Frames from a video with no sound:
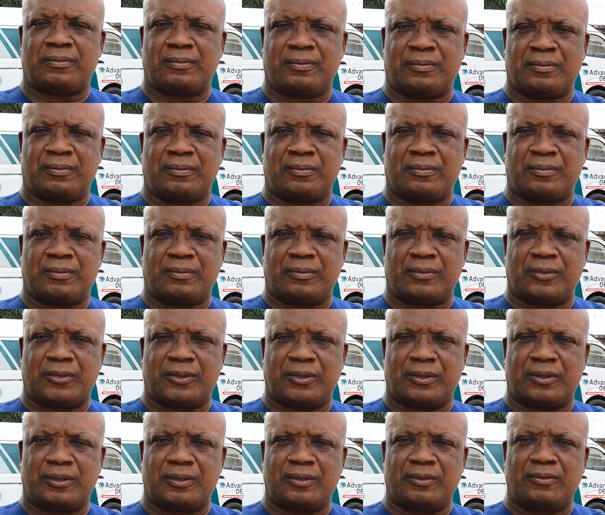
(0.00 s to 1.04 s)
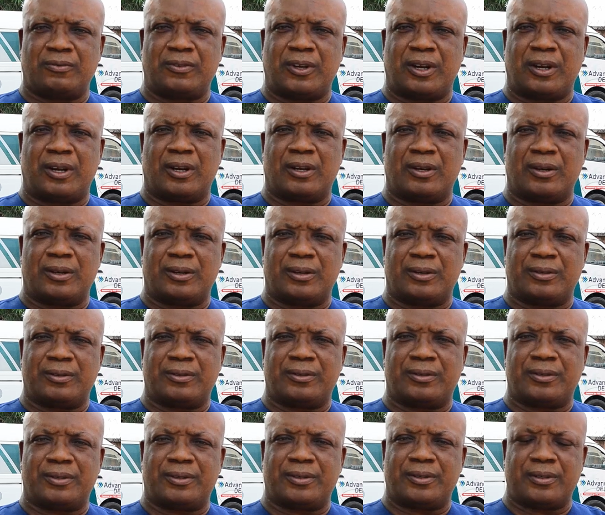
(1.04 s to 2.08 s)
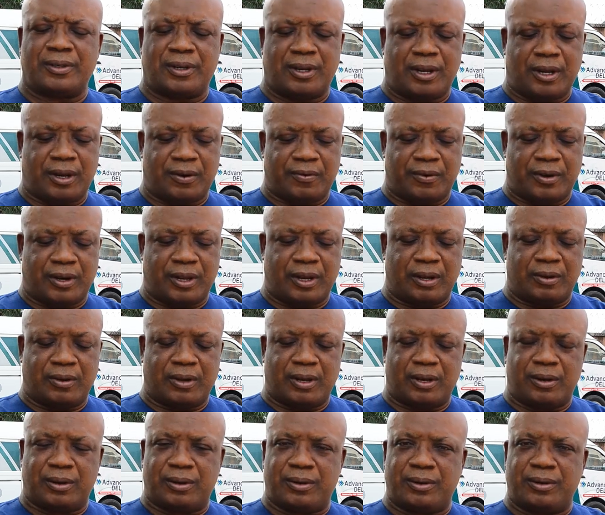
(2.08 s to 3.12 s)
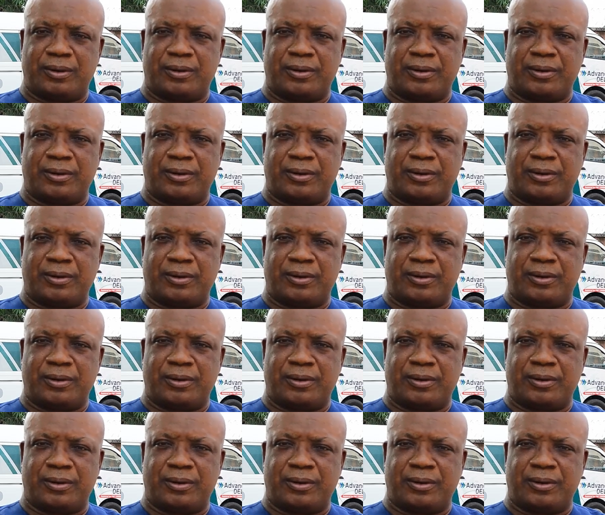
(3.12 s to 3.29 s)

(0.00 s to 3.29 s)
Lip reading: Van Andos, Harry, how are you?